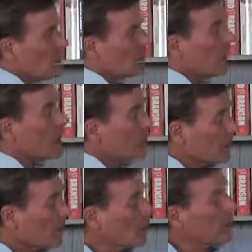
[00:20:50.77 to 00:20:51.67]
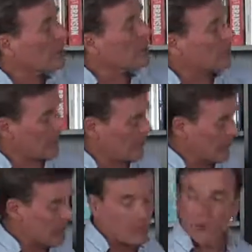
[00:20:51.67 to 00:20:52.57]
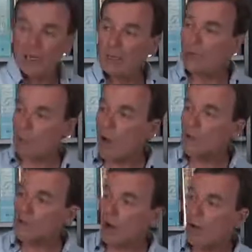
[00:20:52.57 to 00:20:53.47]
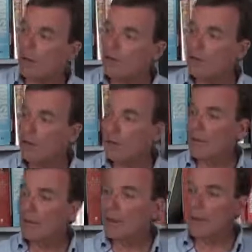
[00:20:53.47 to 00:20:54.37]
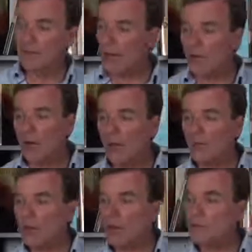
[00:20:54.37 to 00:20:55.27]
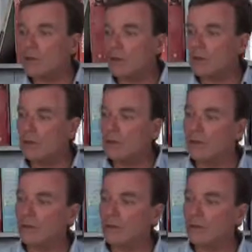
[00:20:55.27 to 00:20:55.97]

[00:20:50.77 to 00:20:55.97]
Yeah, all I'd count that under freedom, but lifestyle and don't I have a lifestyle? I've,